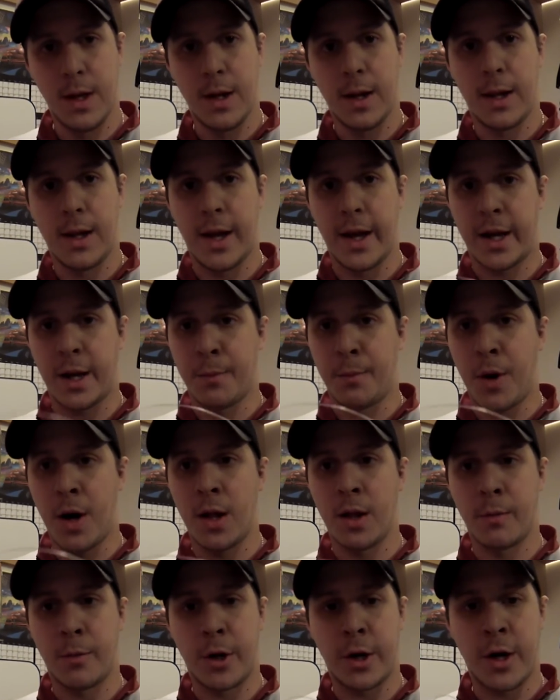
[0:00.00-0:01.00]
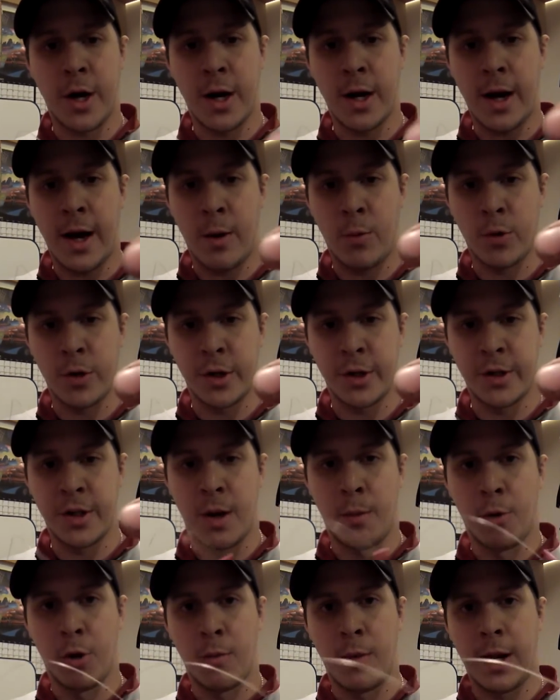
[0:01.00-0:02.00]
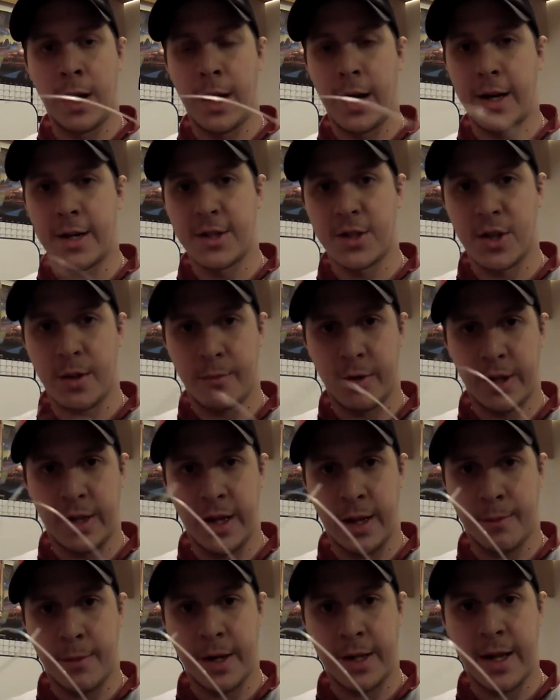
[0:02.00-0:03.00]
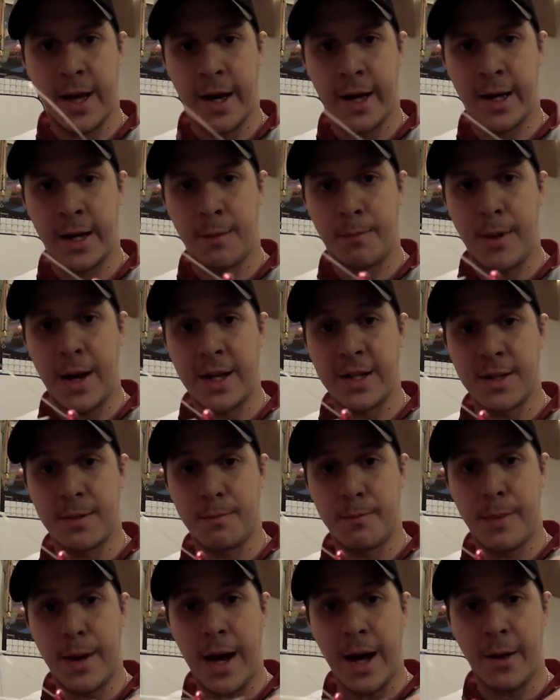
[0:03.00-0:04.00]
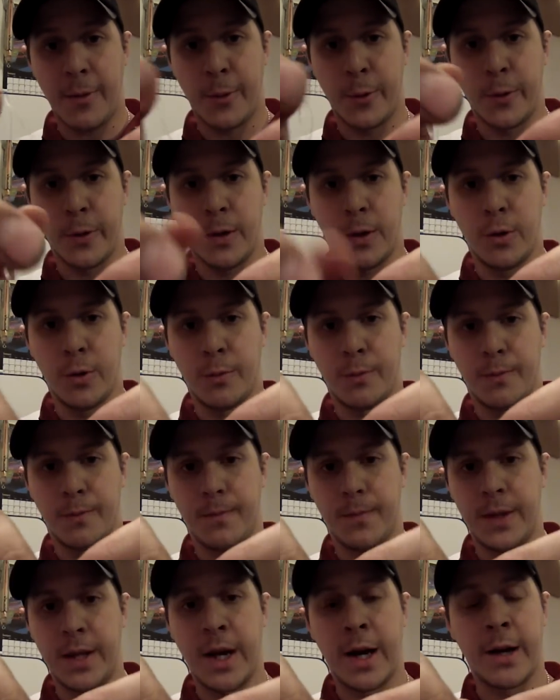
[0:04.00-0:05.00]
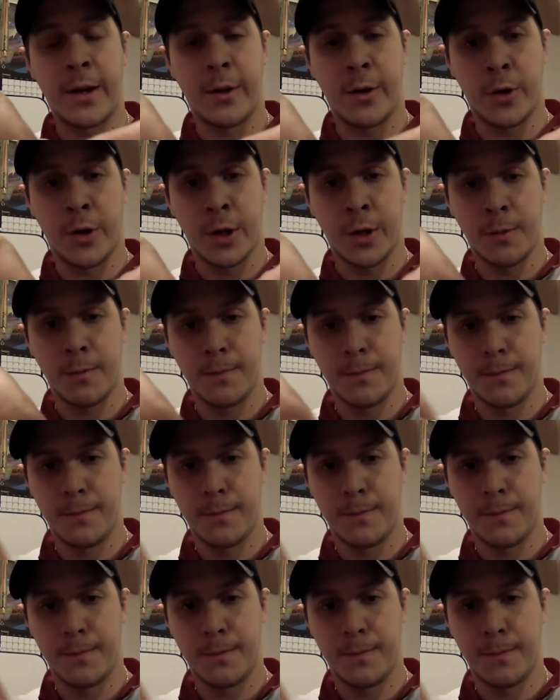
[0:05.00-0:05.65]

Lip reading: Like a polymer knot, I want to double my line, so I'm going to take my tag in and pass it back through a loop, the eye of the hook.